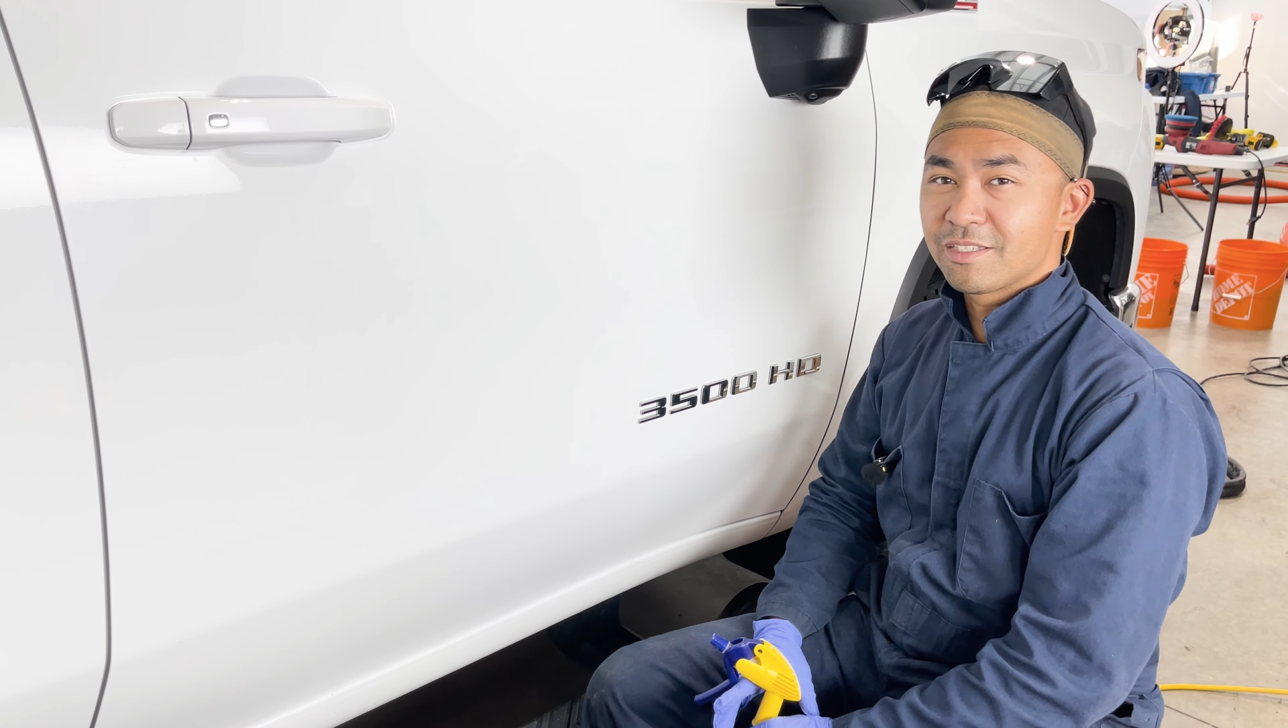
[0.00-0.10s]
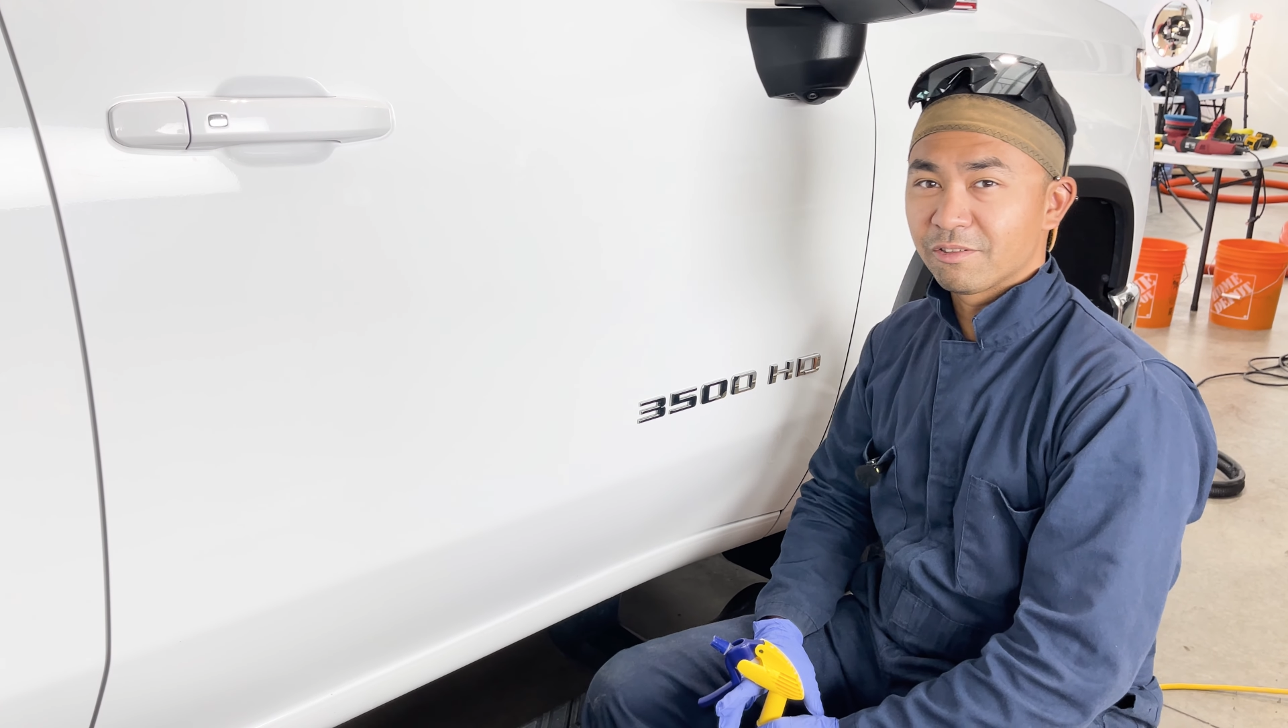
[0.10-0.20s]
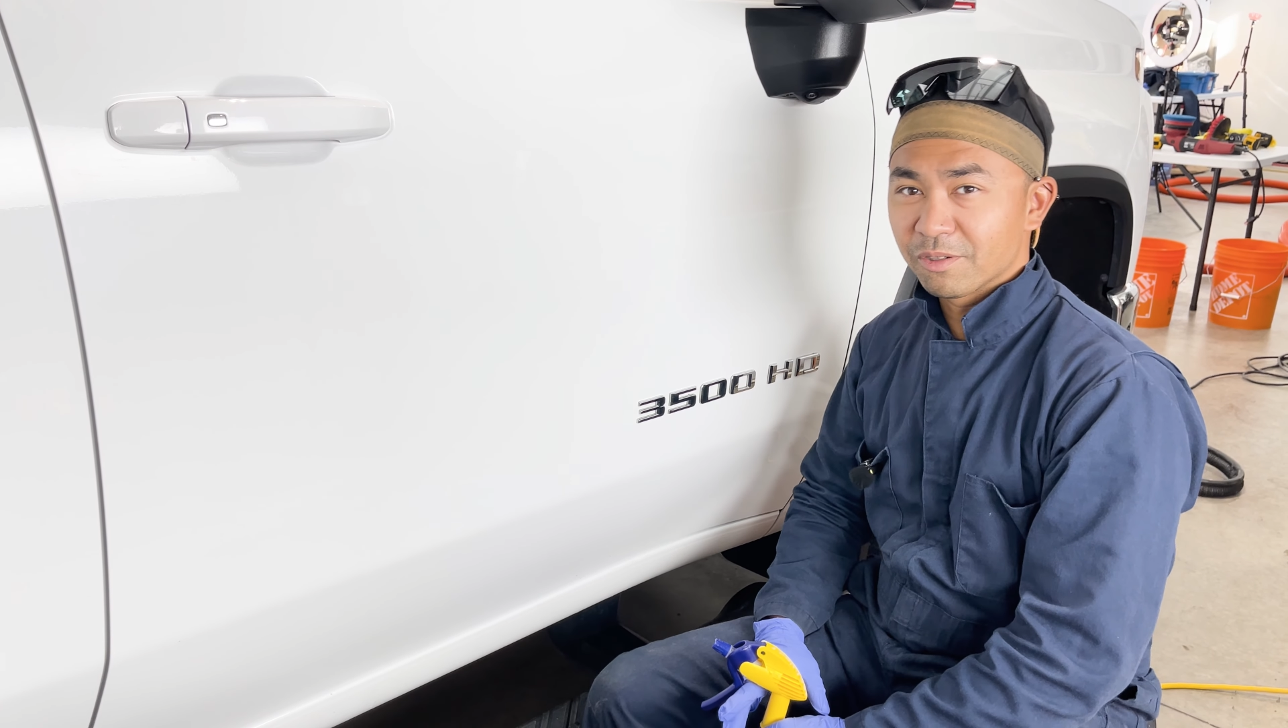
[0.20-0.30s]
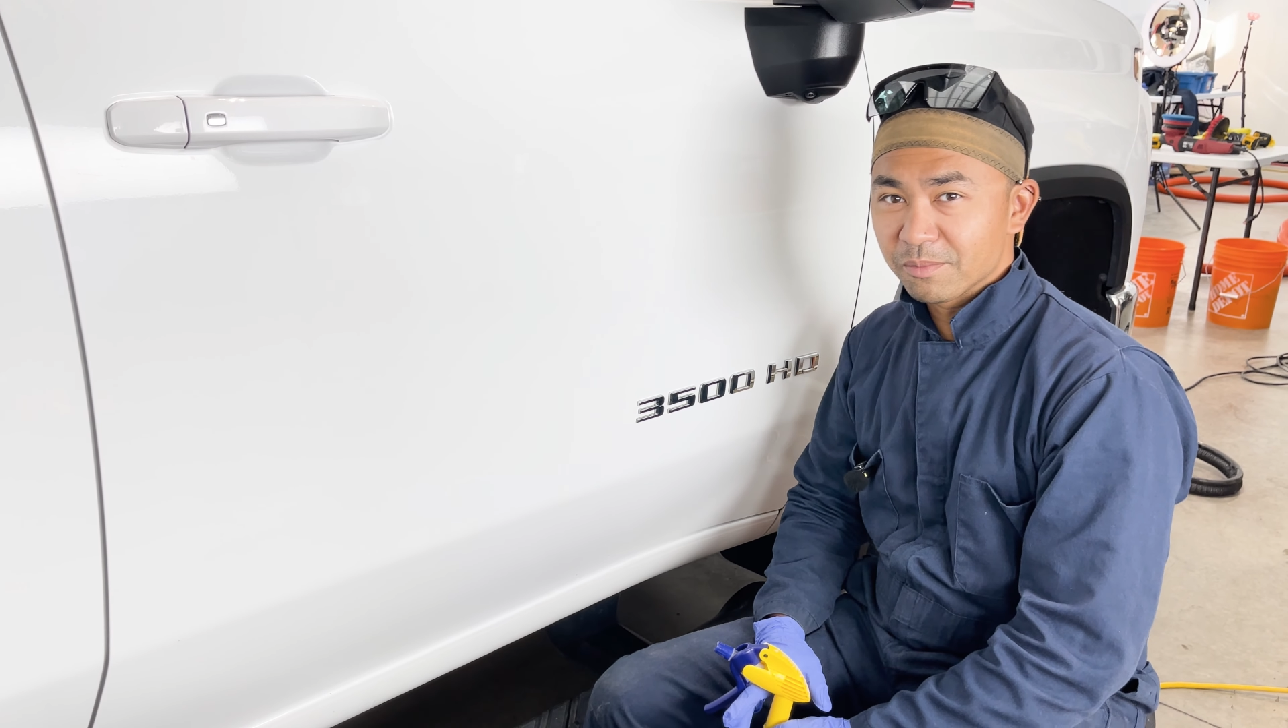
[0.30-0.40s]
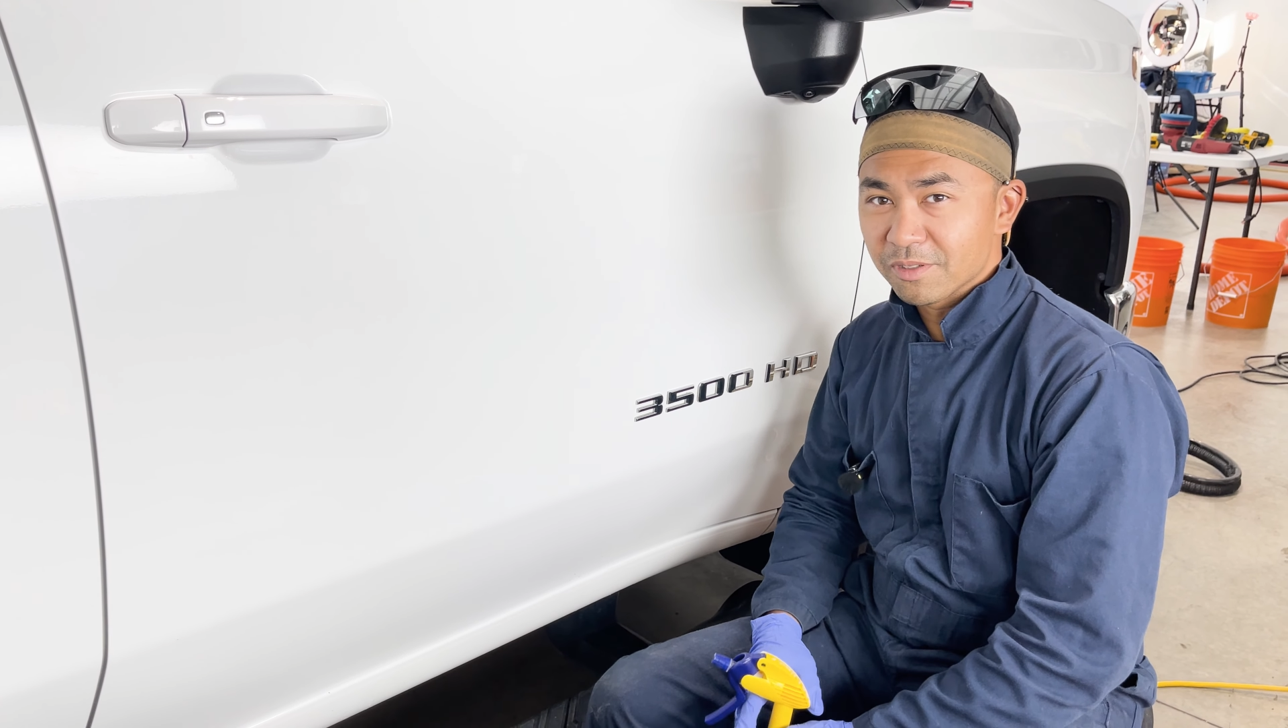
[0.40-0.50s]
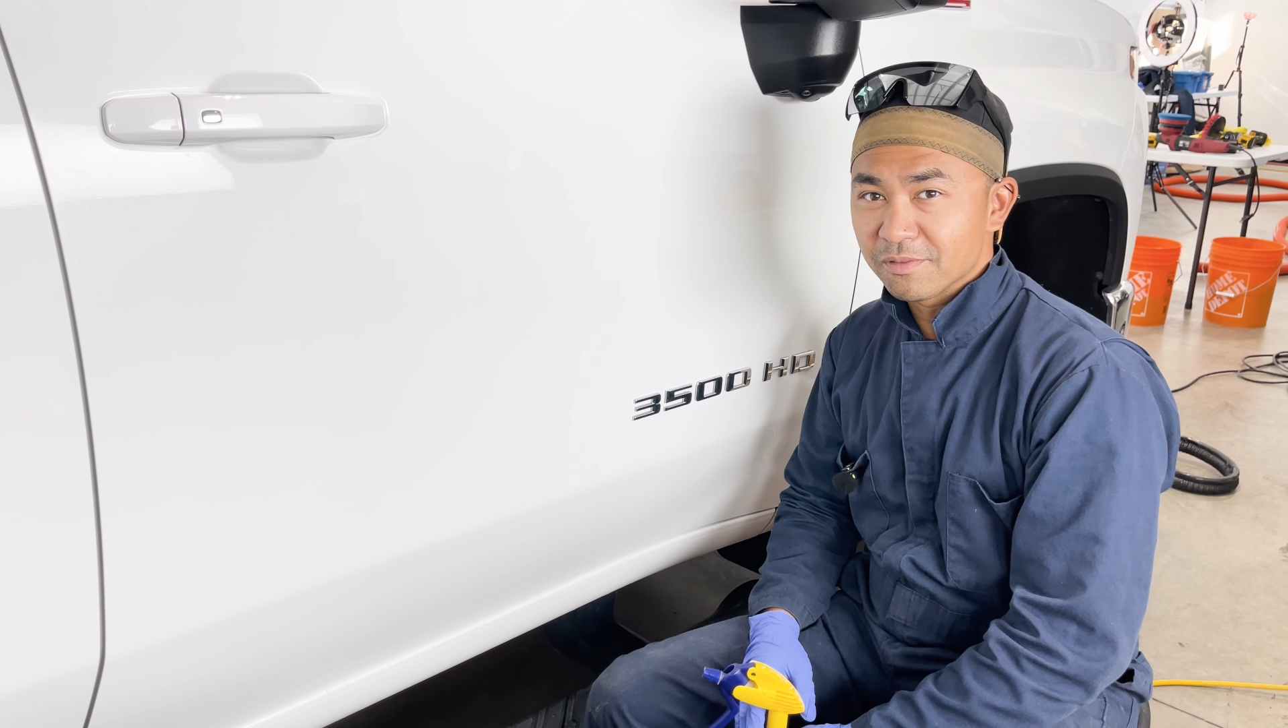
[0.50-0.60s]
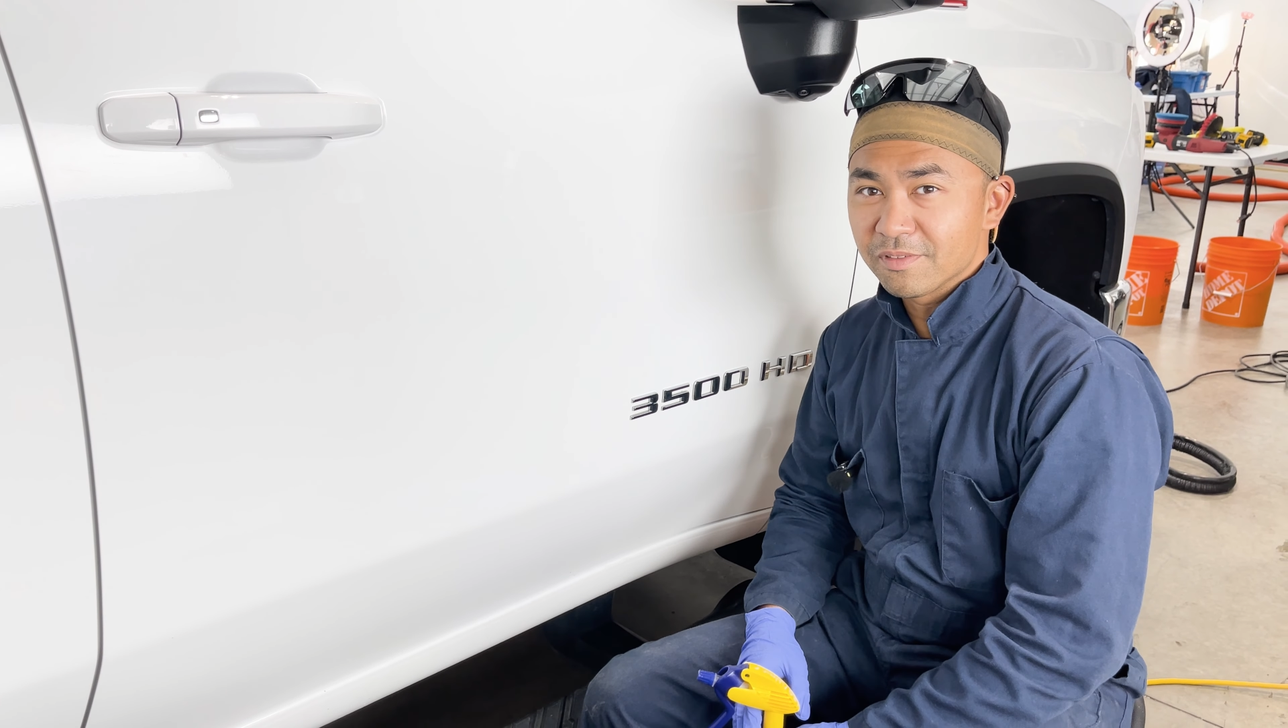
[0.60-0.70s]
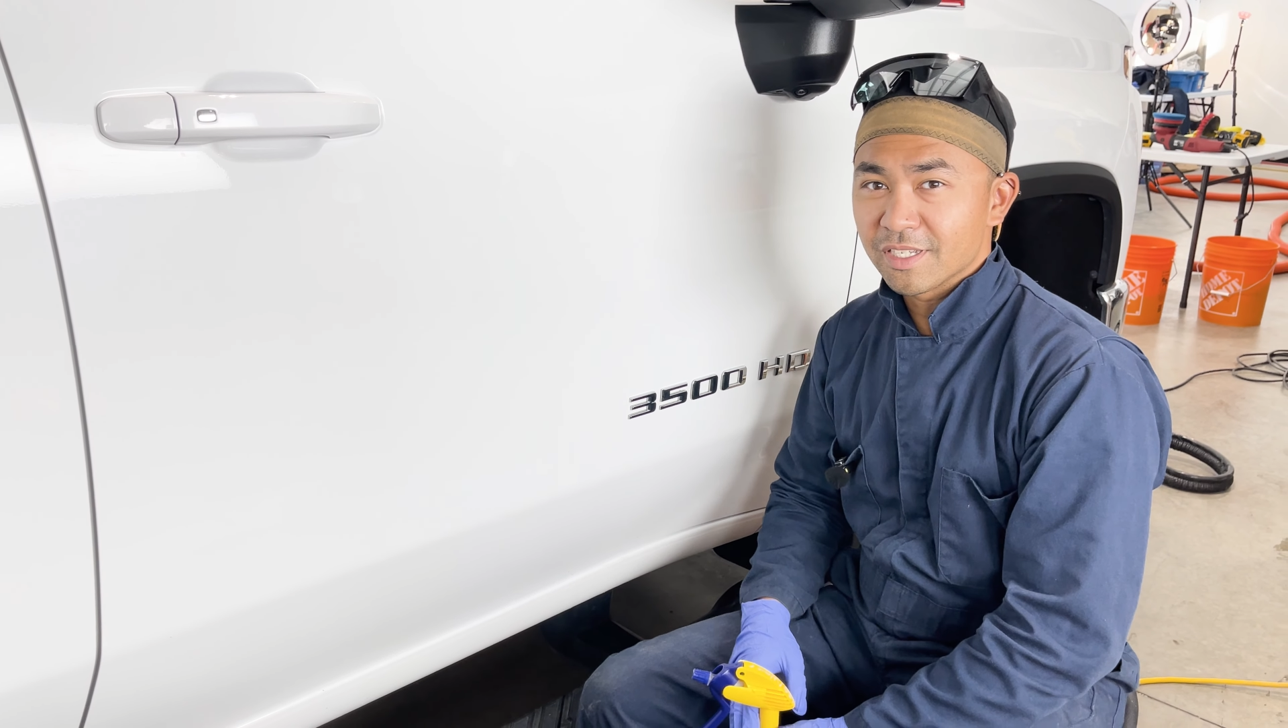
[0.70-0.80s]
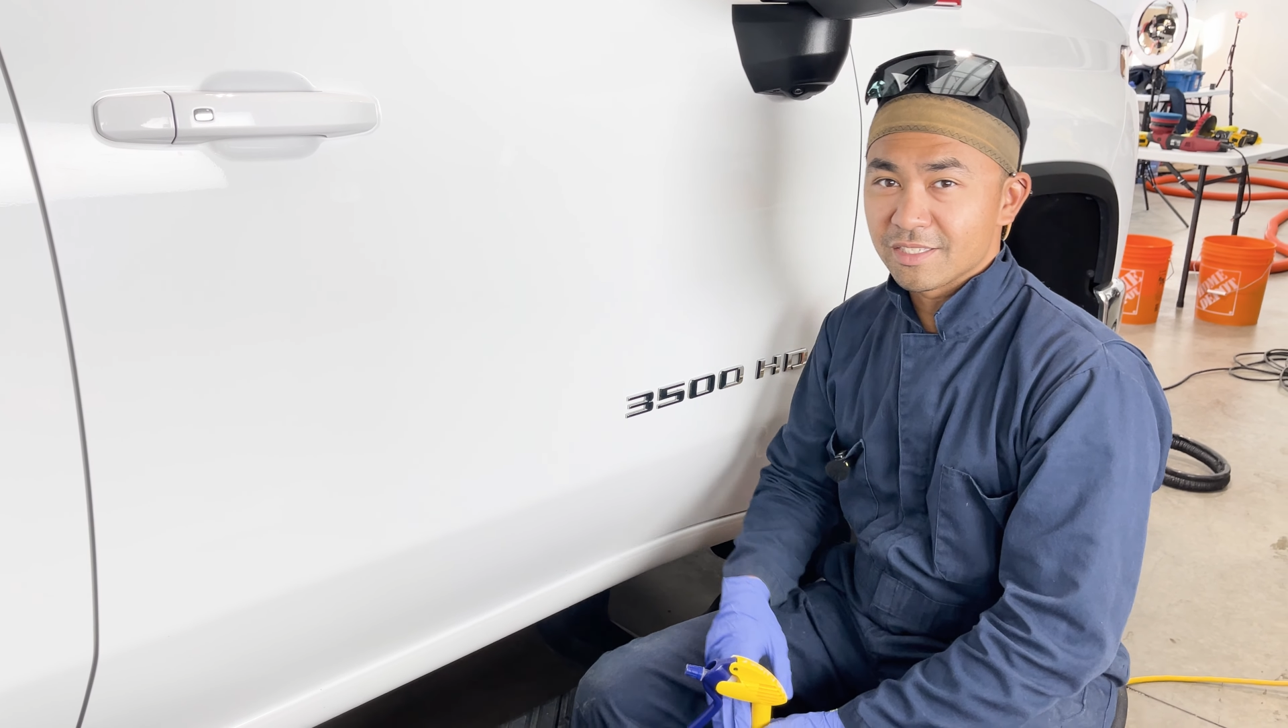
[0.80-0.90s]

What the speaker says: to remove